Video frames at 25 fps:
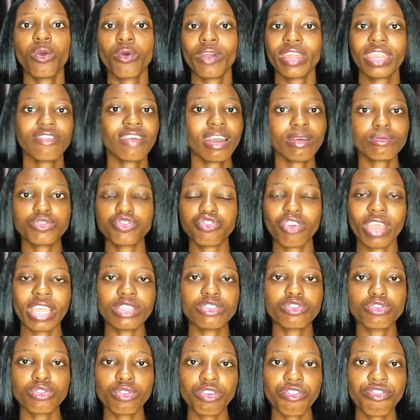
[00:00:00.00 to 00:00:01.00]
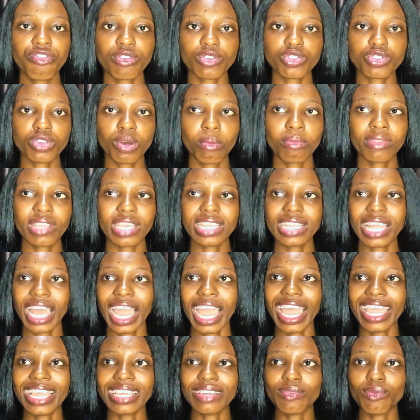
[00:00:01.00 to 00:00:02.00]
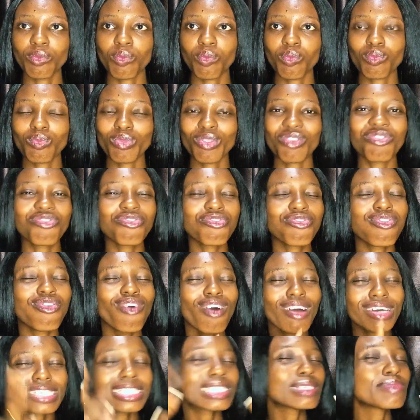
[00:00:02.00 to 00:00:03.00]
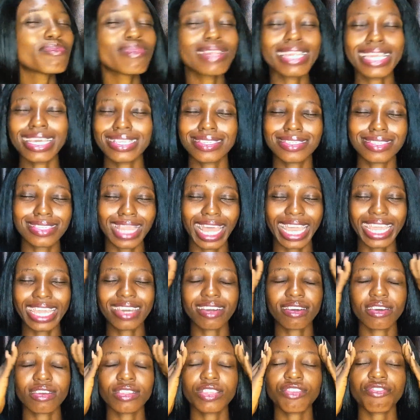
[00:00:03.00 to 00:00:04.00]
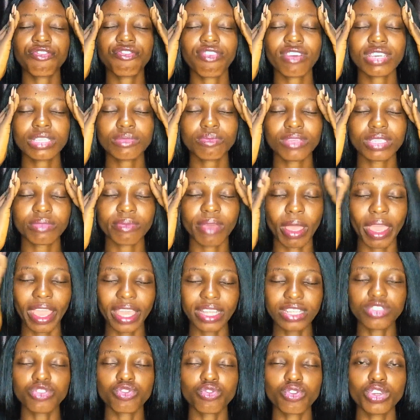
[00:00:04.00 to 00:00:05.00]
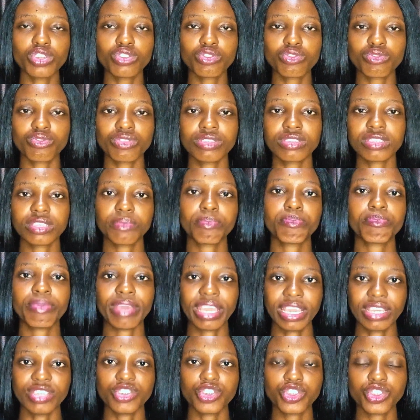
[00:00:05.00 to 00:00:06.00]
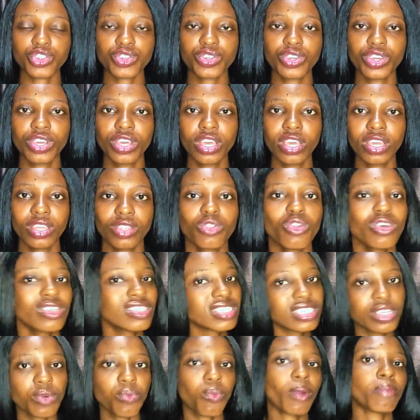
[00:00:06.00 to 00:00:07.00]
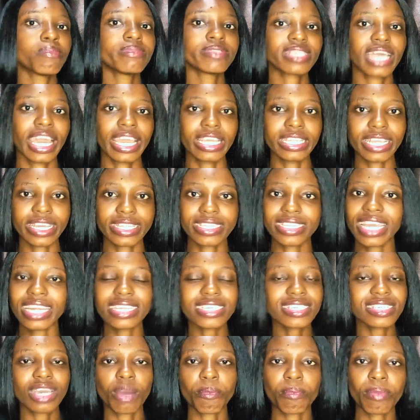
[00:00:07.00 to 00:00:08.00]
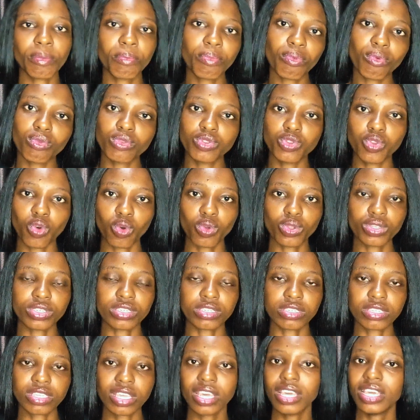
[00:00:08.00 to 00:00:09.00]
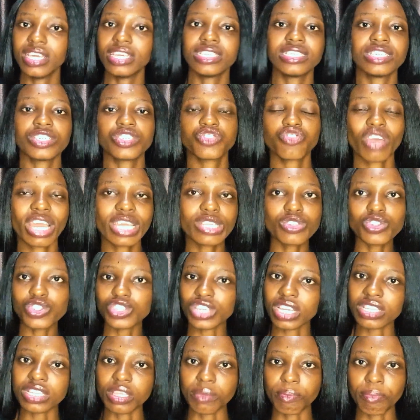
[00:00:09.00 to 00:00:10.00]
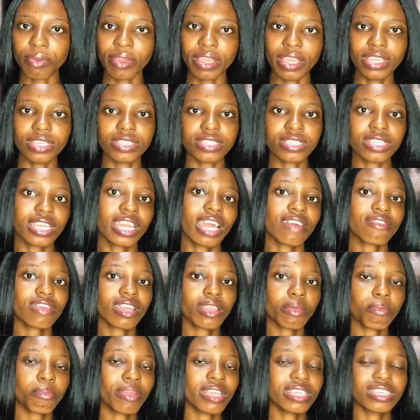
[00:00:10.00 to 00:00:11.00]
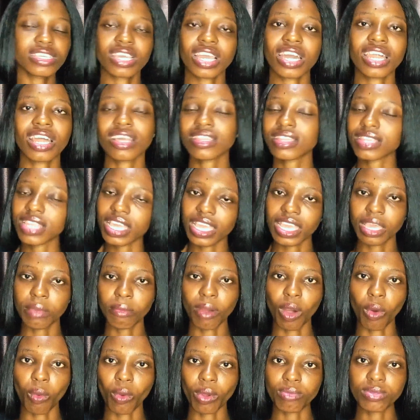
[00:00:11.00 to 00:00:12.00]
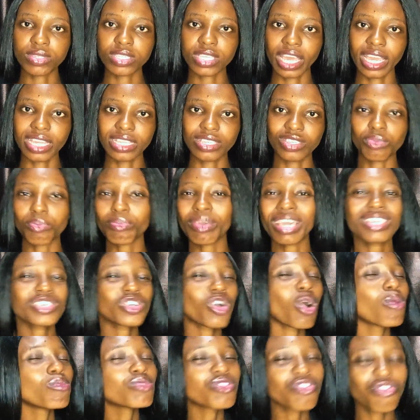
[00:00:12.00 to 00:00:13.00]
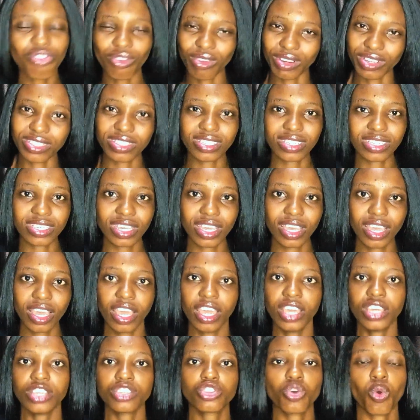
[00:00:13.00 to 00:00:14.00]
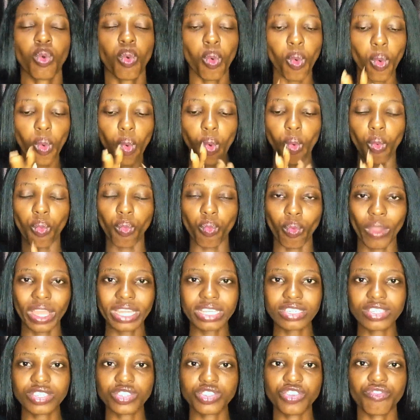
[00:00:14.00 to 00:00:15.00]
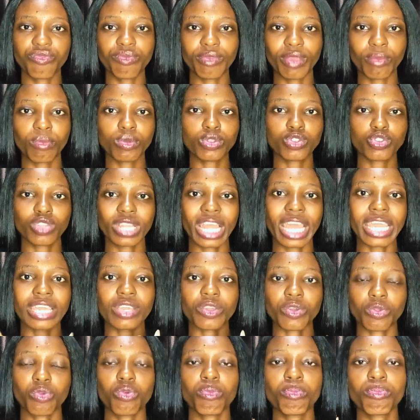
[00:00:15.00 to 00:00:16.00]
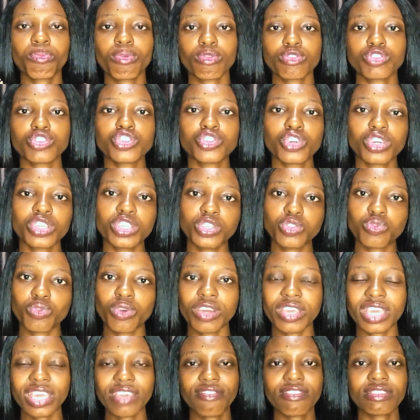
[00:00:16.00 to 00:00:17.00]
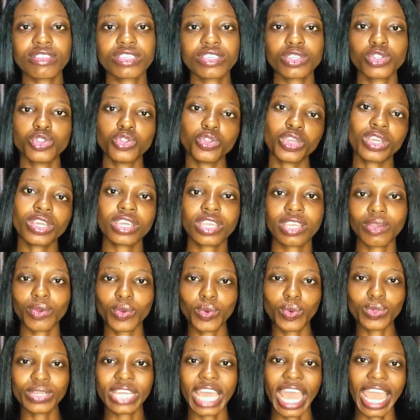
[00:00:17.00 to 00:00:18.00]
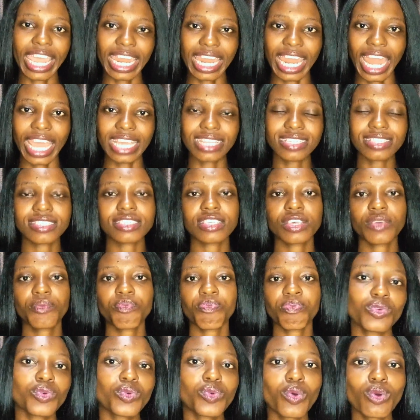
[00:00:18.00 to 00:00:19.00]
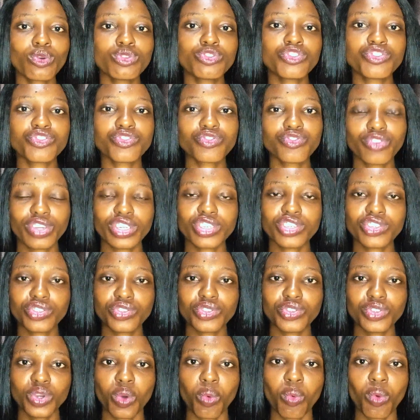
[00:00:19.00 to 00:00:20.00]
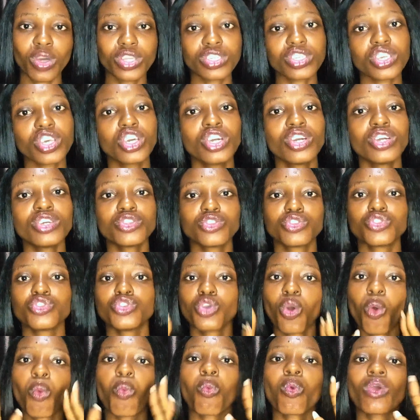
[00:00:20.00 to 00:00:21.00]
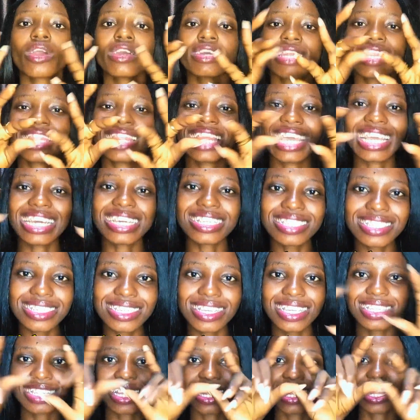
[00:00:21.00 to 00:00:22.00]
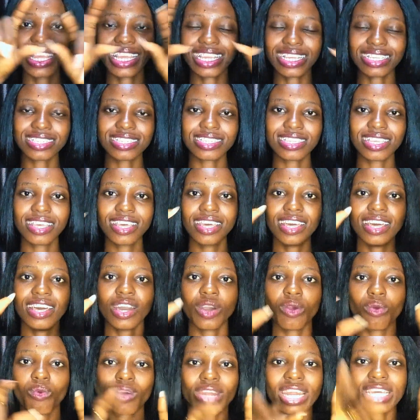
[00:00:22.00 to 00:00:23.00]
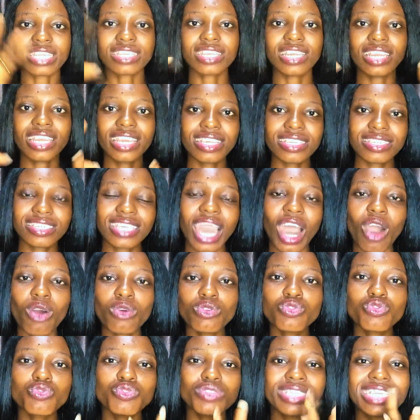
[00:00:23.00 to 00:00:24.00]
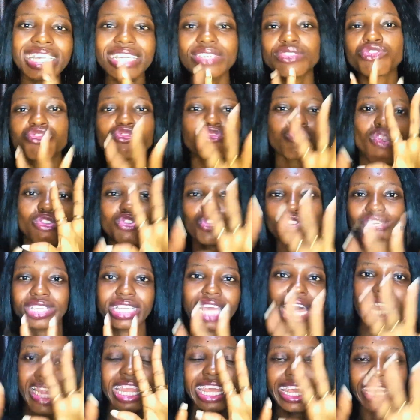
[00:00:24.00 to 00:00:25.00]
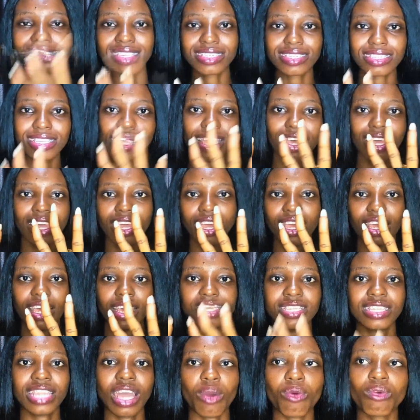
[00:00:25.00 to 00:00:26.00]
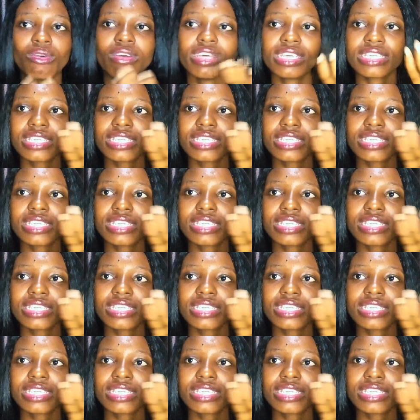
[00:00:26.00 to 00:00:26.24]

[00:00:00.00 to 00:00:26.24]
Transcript: whenever I'm trying to look for something, the first place my head is going to is the page, not the website. And that is how people does it. They try to check the page, then after the page, they cannot think about website. The page comes first. So once you've been able to, like, position it well, give it good highlights, you go straight to your what? To your links. The links. What are the links? How do they structure their links? Now,